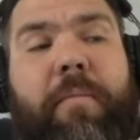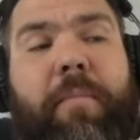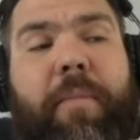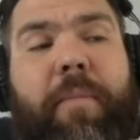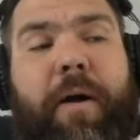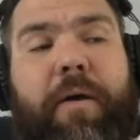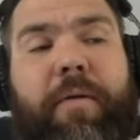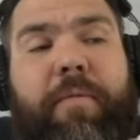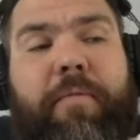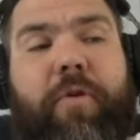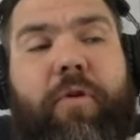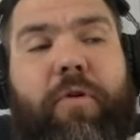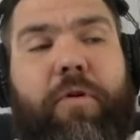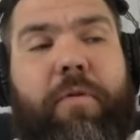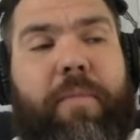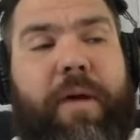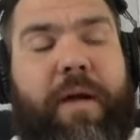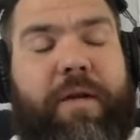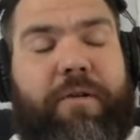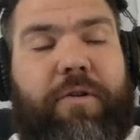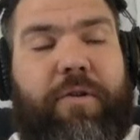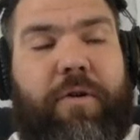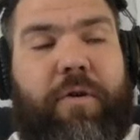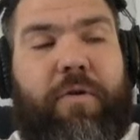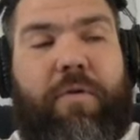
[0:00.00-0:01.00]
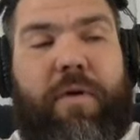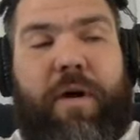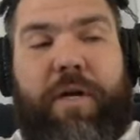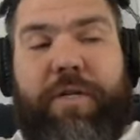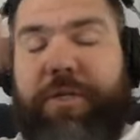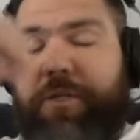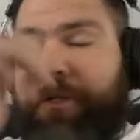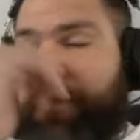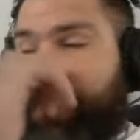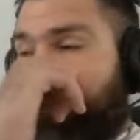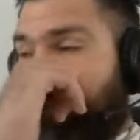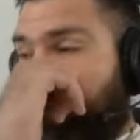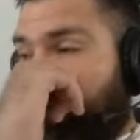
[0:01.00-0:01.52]
But going back to your
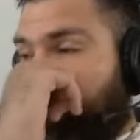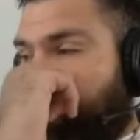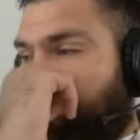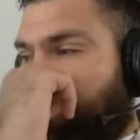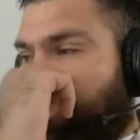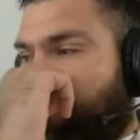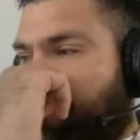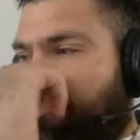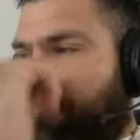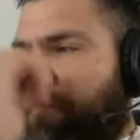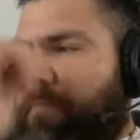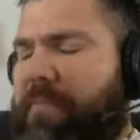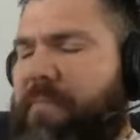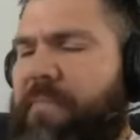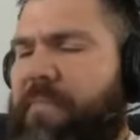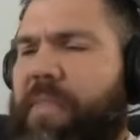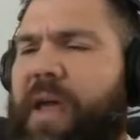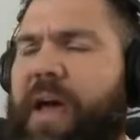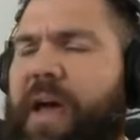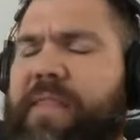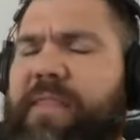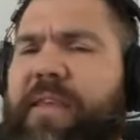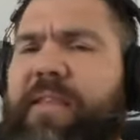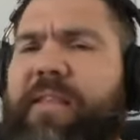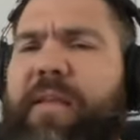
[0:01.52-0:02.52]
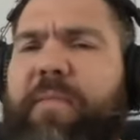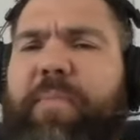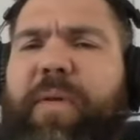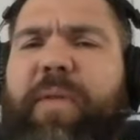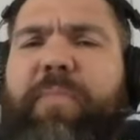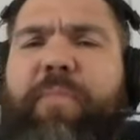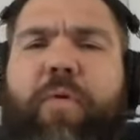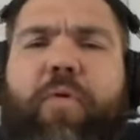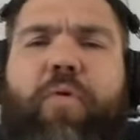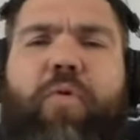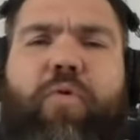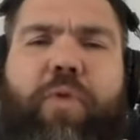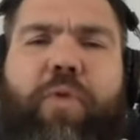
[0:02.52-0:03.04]
question, I think the
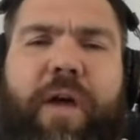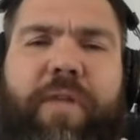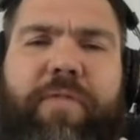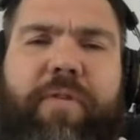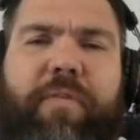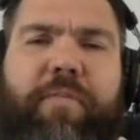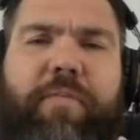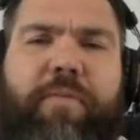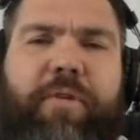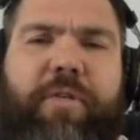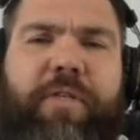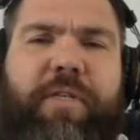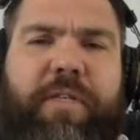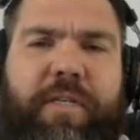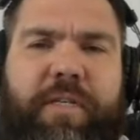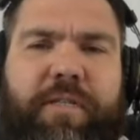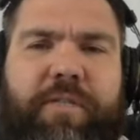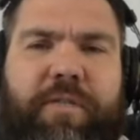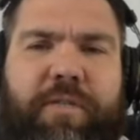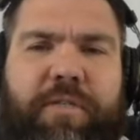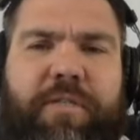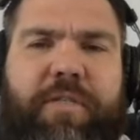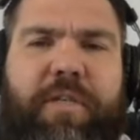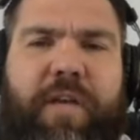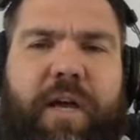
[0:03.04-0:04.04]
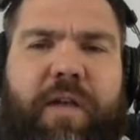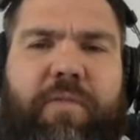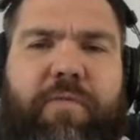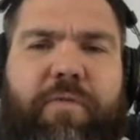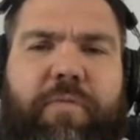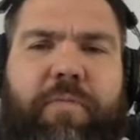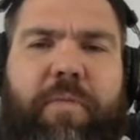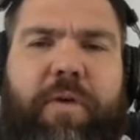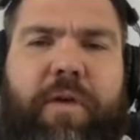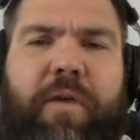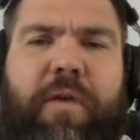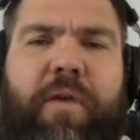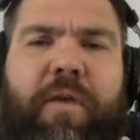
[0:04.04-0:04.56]
people who read the book tend to side
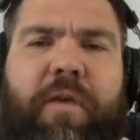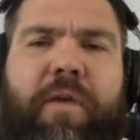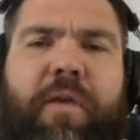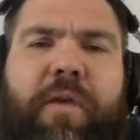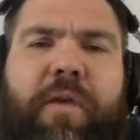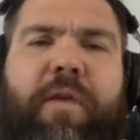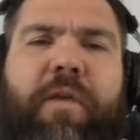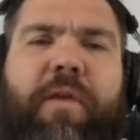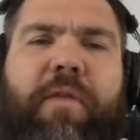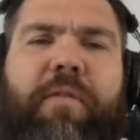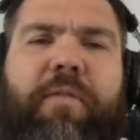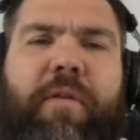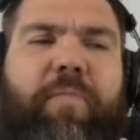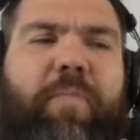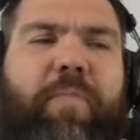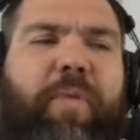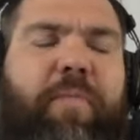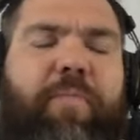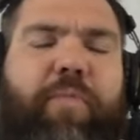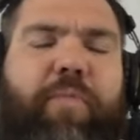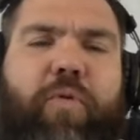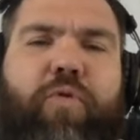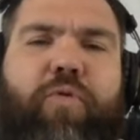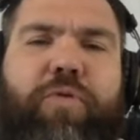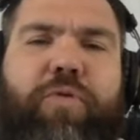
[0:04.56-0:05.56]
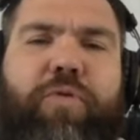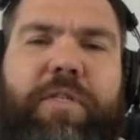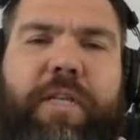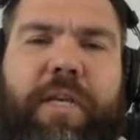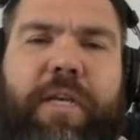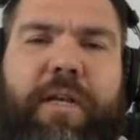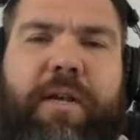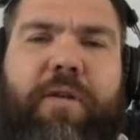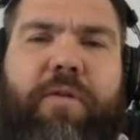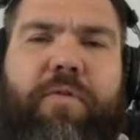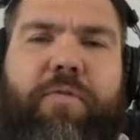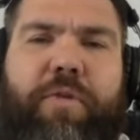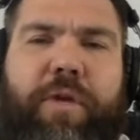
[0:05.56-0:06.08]
with me. The mm-hmm. people who
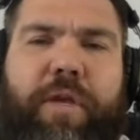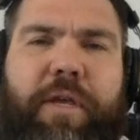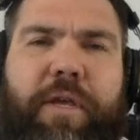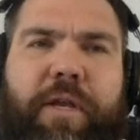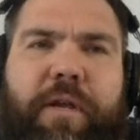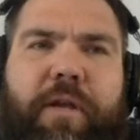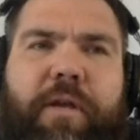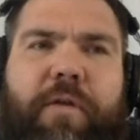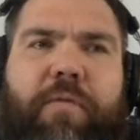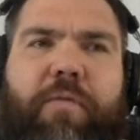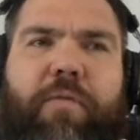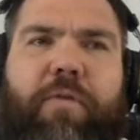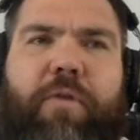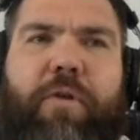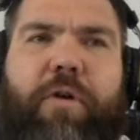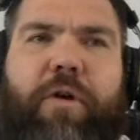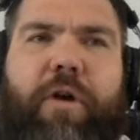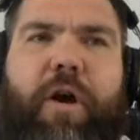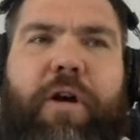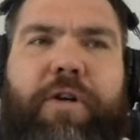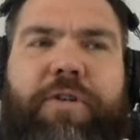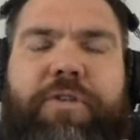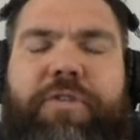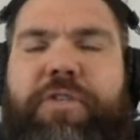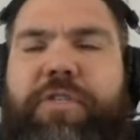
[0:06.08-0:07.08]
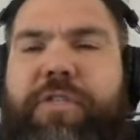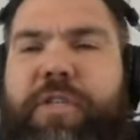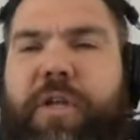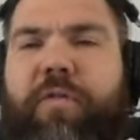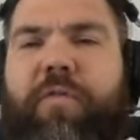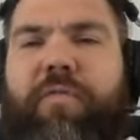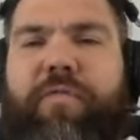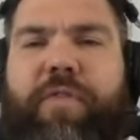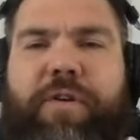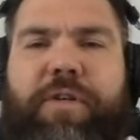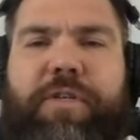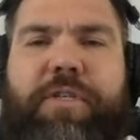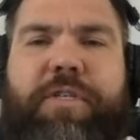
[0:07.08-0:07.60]
didn't read it were are
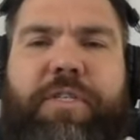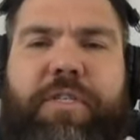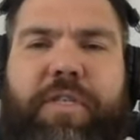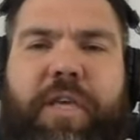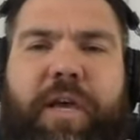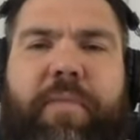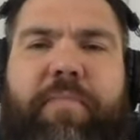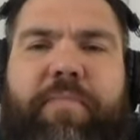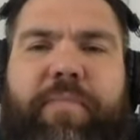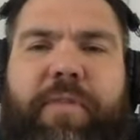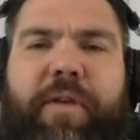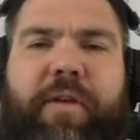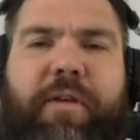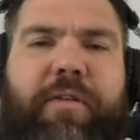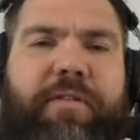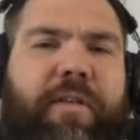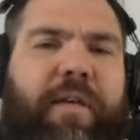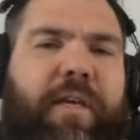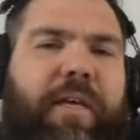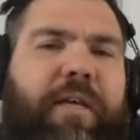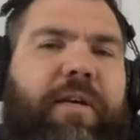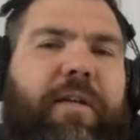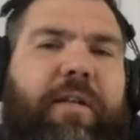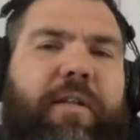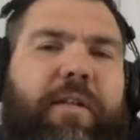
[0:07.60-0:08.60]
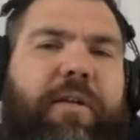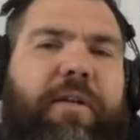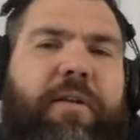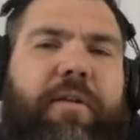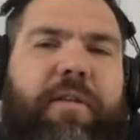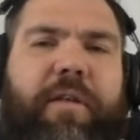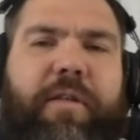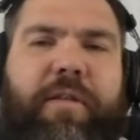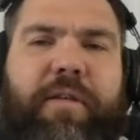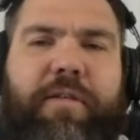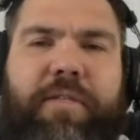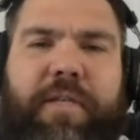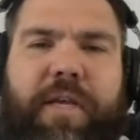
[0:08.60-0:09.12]
still very skeptical. like
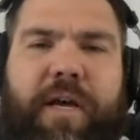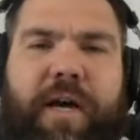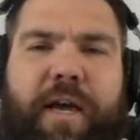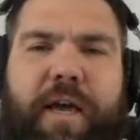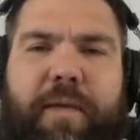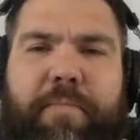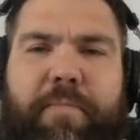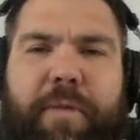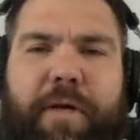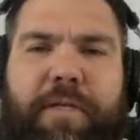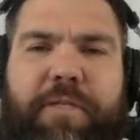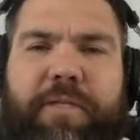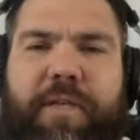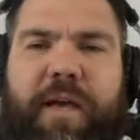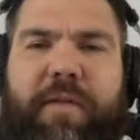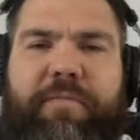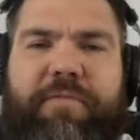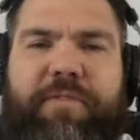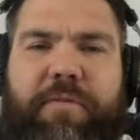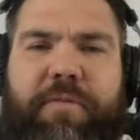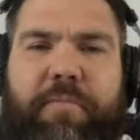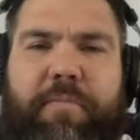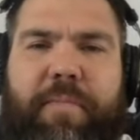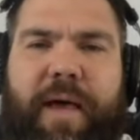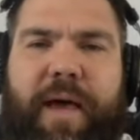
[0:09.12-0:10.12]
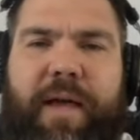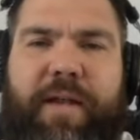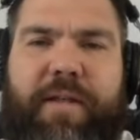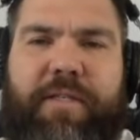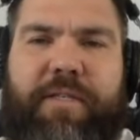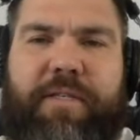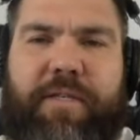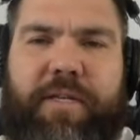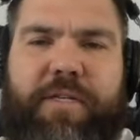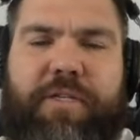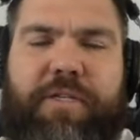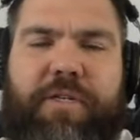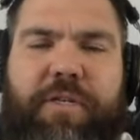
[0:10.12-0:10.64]
clearly this guy must have some bad
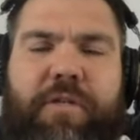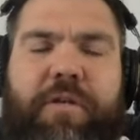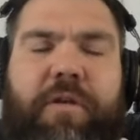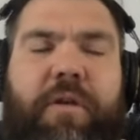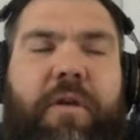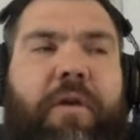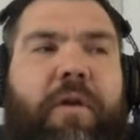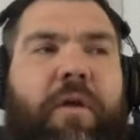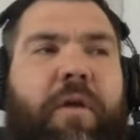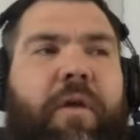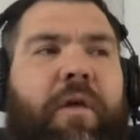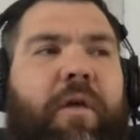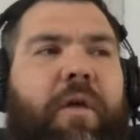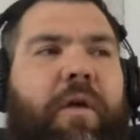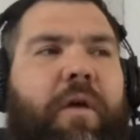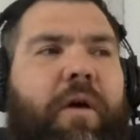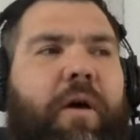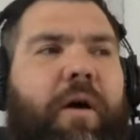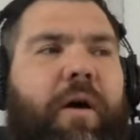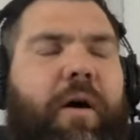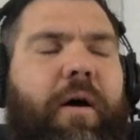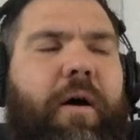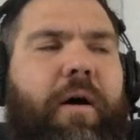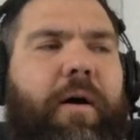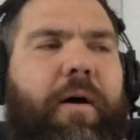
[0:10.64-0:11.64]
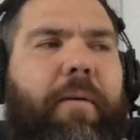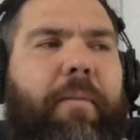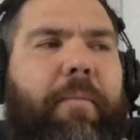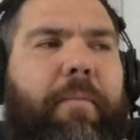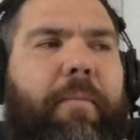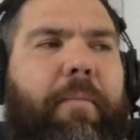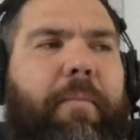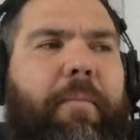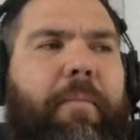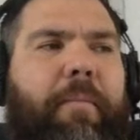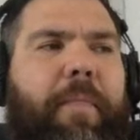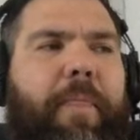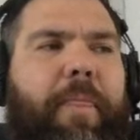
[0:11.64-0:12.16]
intention.
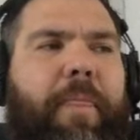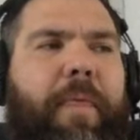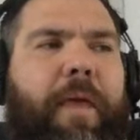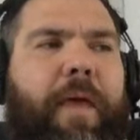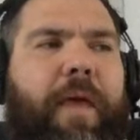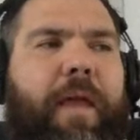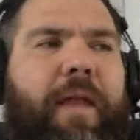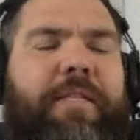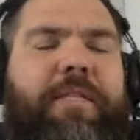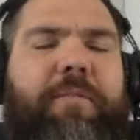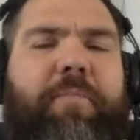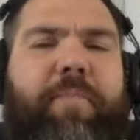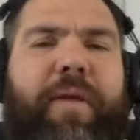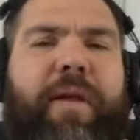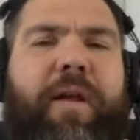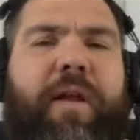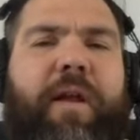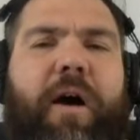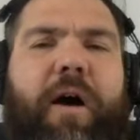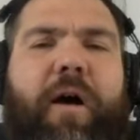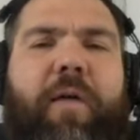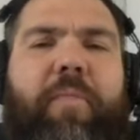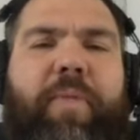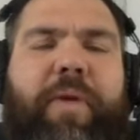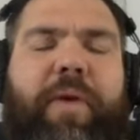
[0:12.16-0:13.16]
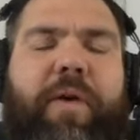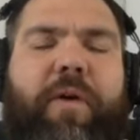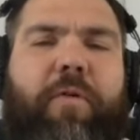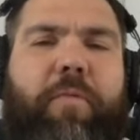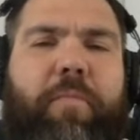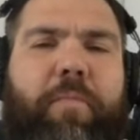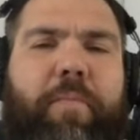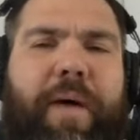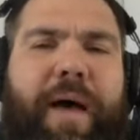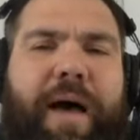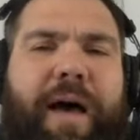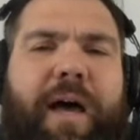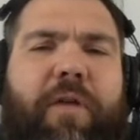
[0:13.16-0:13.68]
Um, and it's been an
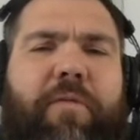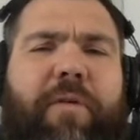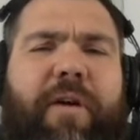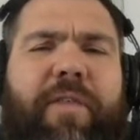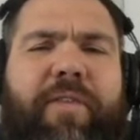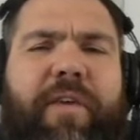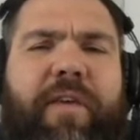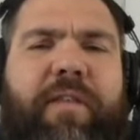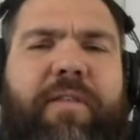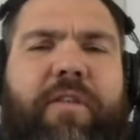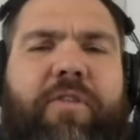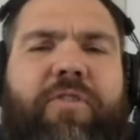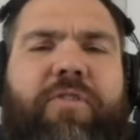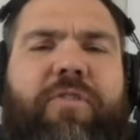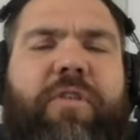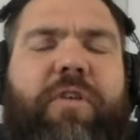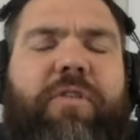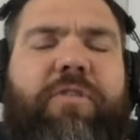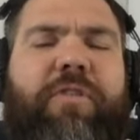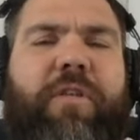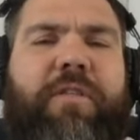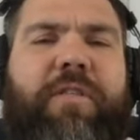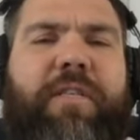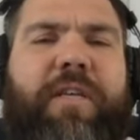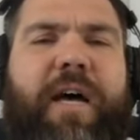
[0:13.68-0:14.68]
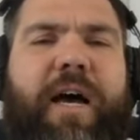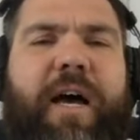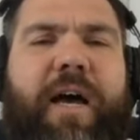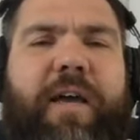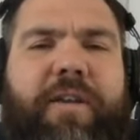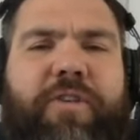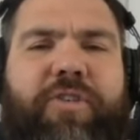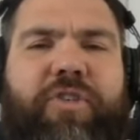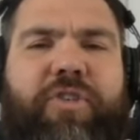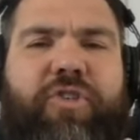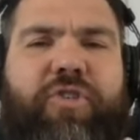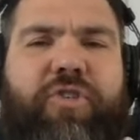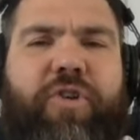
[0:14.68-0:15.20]
uphill battle. I think that the, the
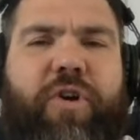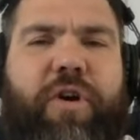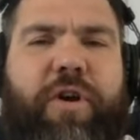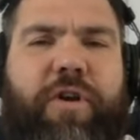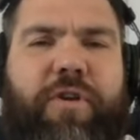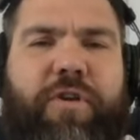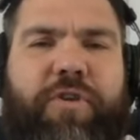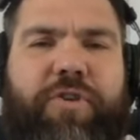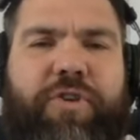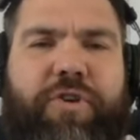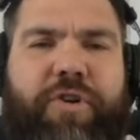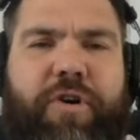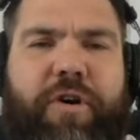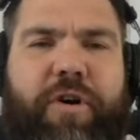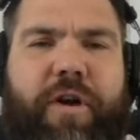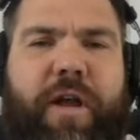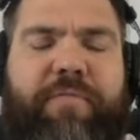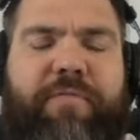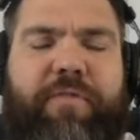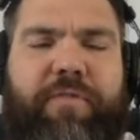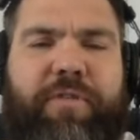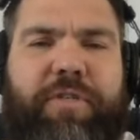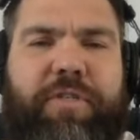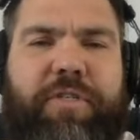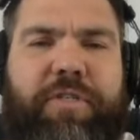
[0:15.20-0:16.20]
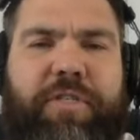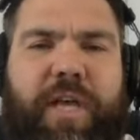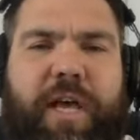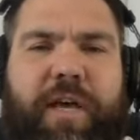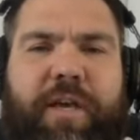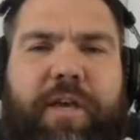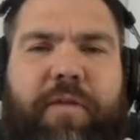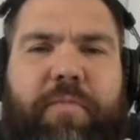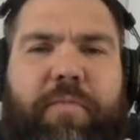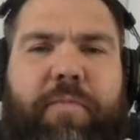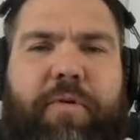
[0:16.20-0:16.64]
tide is starting to turn after the second